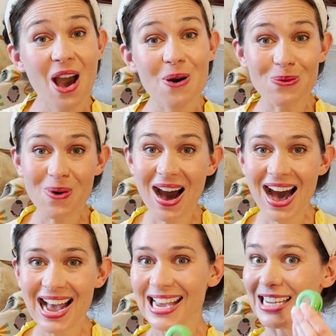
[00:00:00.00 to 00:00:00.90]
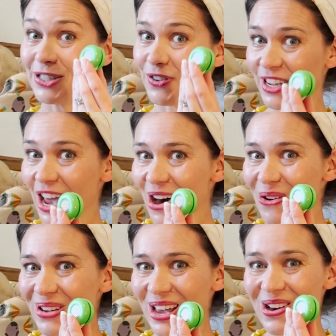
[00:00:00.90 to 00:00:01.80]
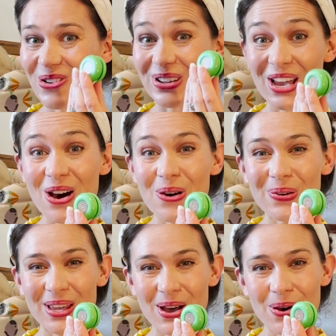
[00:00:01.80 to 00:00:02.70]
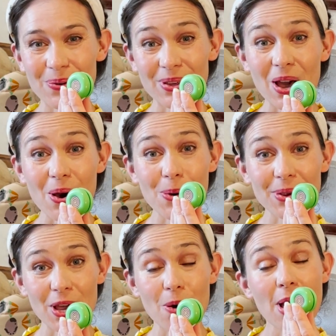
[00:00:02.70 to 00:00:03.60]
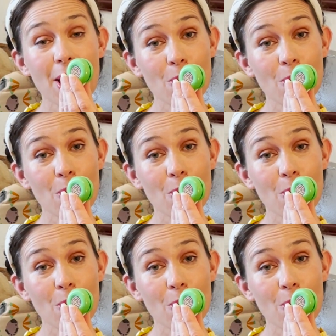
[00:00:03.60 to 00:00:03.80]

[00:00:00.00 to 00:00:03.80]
Y is for yo-yo, yo-yo, yo-yo.